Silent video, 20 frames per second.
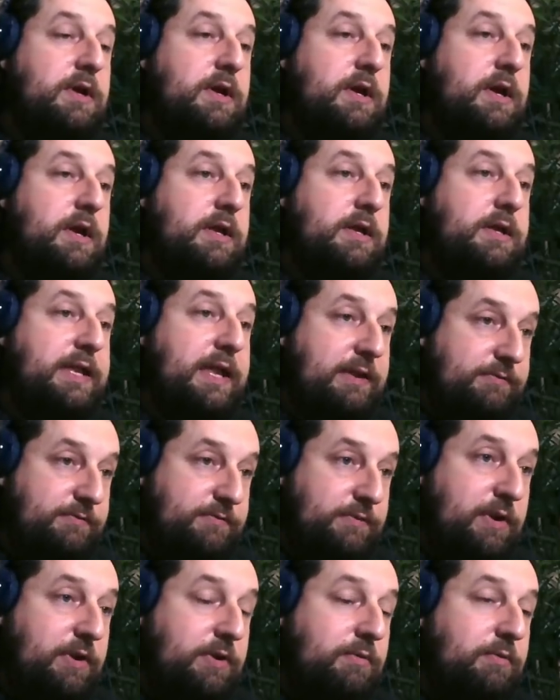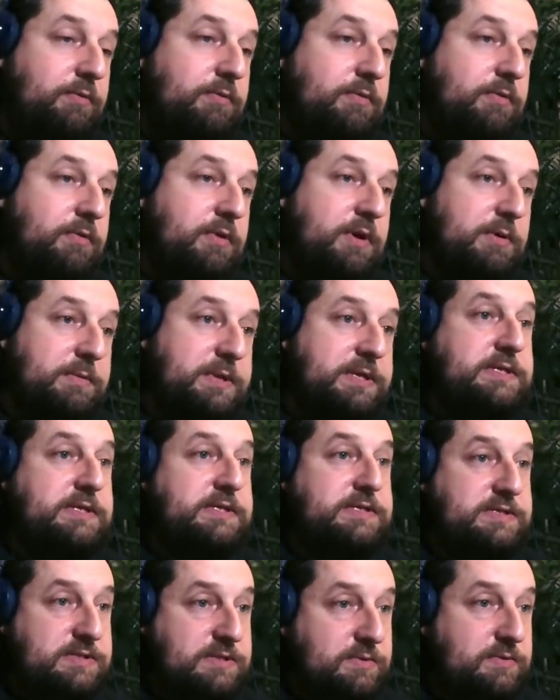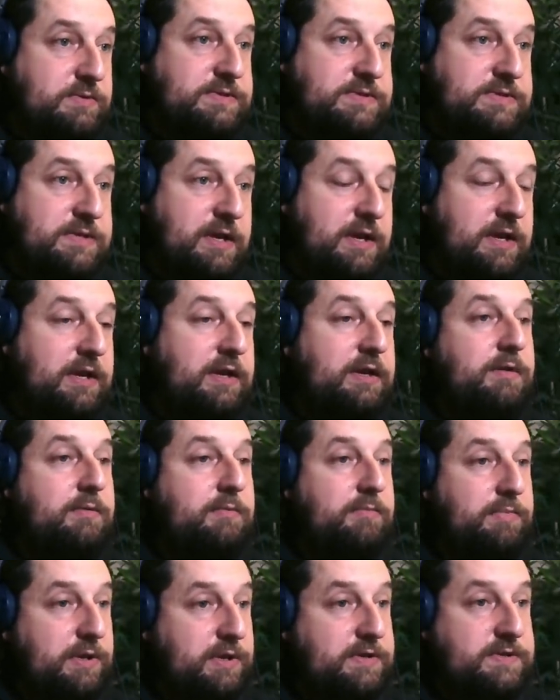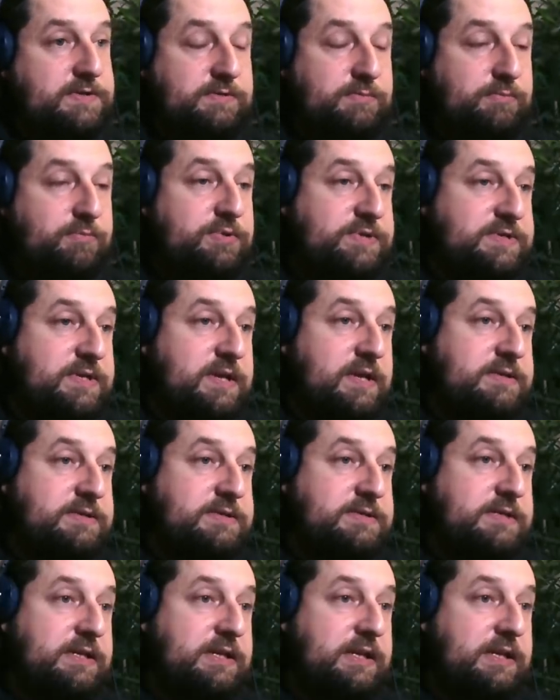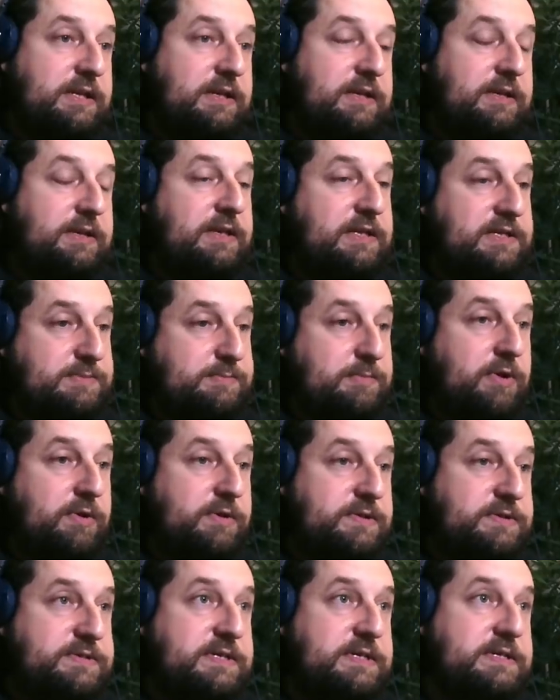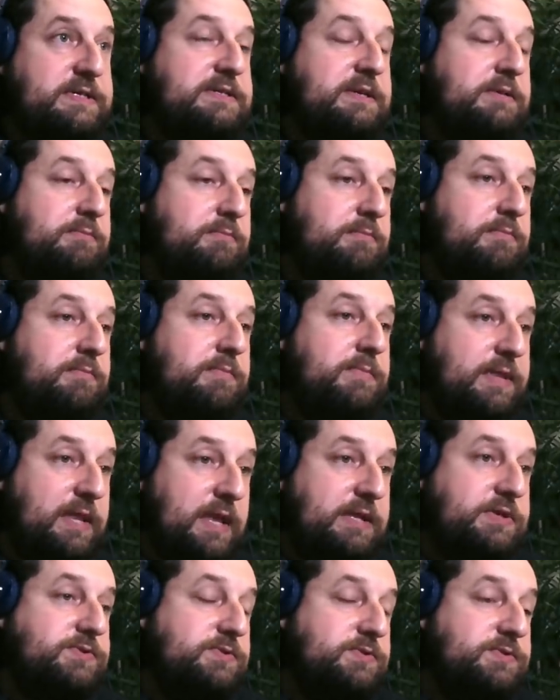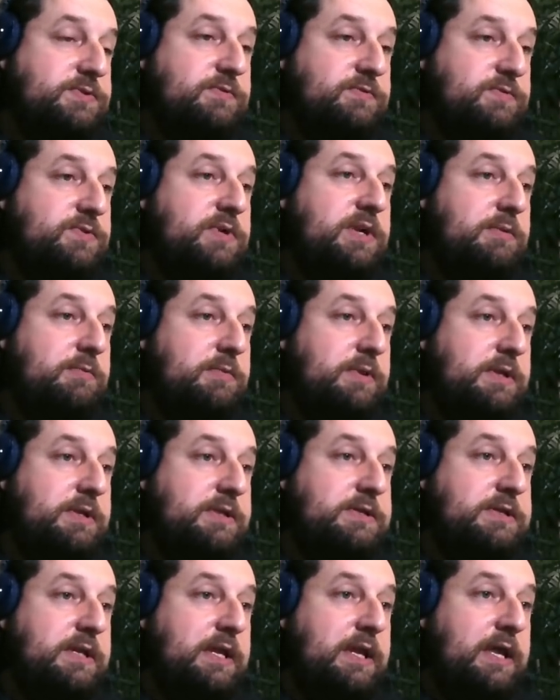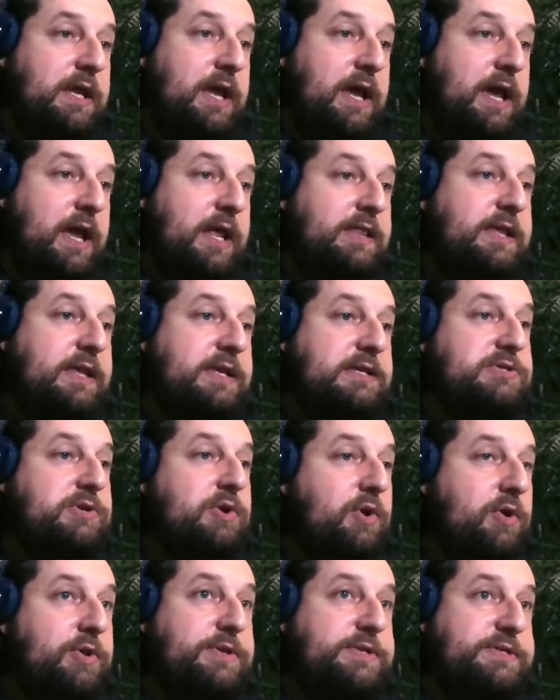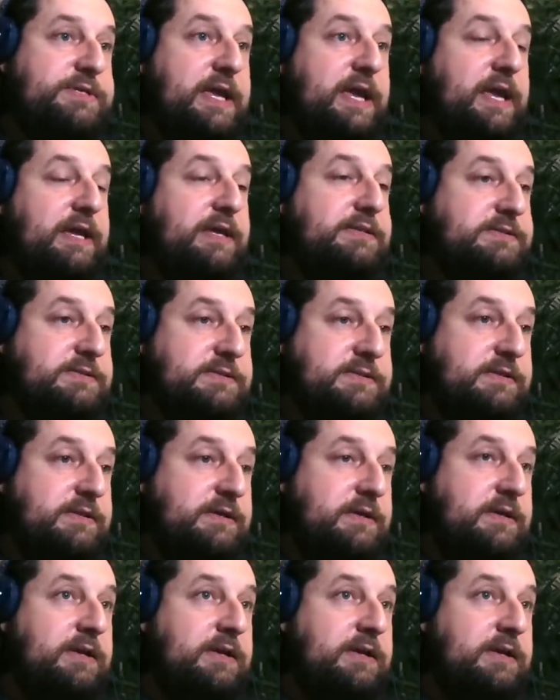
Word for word: nephew committed suicide because of precisely these policies and that sort of treatment. And that's context